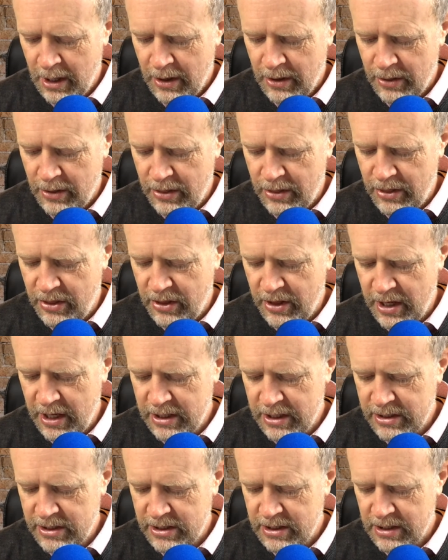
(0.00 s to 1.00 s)

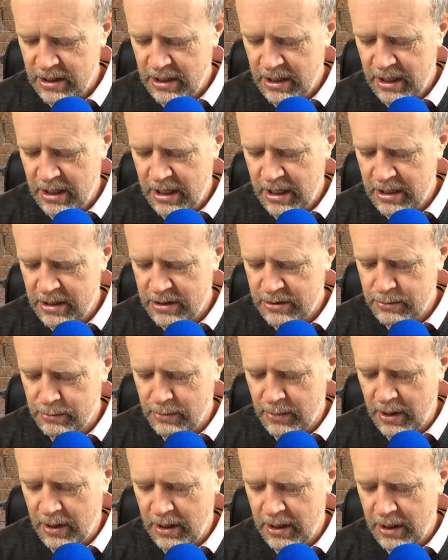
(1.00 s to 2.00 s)
This is
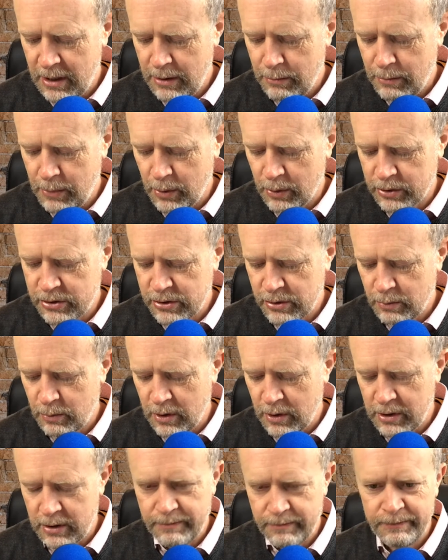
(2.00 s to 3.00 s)
my important
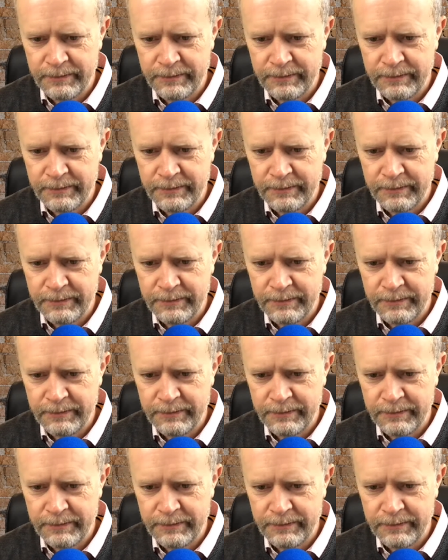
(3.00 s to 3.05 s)
one.